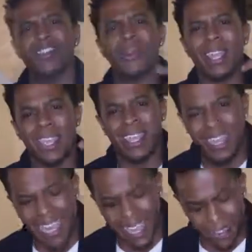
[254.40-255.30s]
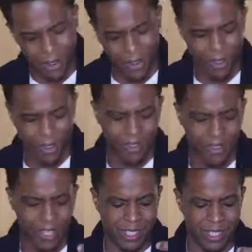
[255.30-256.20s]
great care of
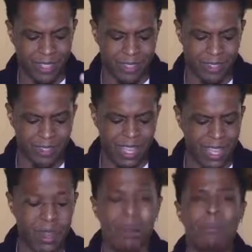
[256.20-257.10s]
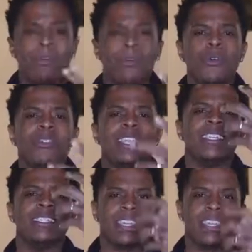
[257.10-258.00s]
each other. They moved
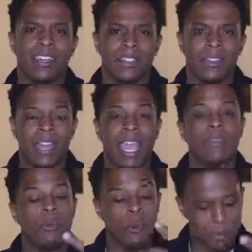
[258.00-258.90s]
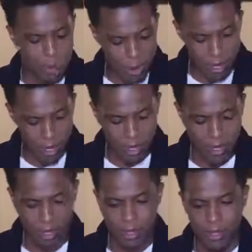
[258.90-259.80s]
in together, and one morning,
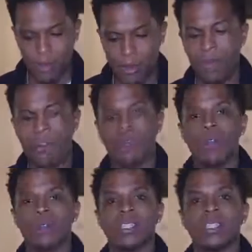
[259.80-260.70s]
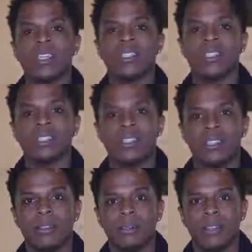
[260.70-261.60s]
while Coy was still
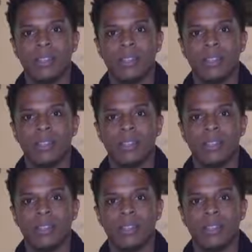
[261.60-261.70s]
asleep,